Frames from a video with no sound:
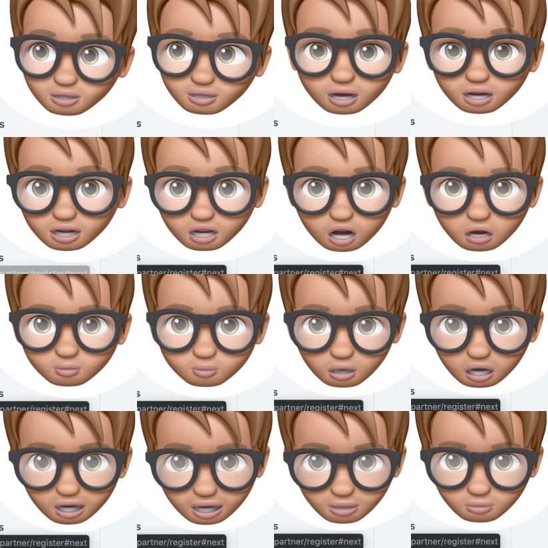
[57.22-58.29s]
My super
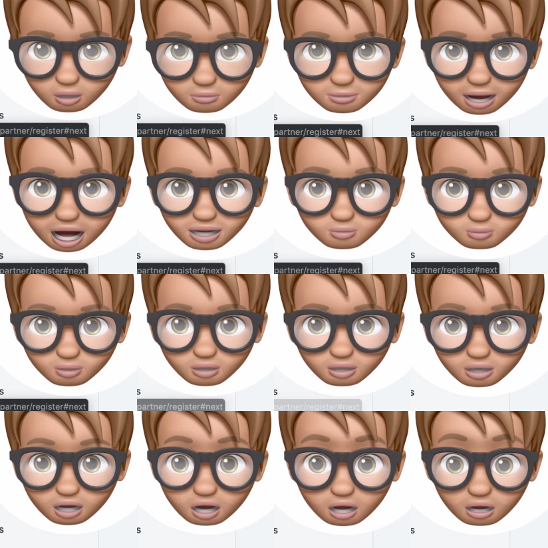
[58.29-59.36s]
secret password.